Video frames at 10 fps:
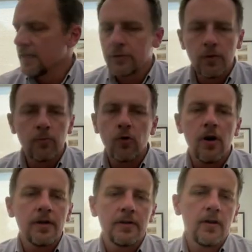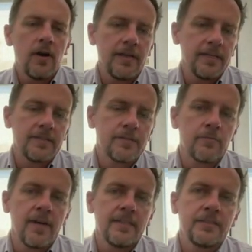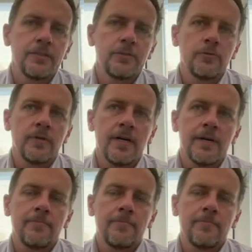to a broader audience, right? To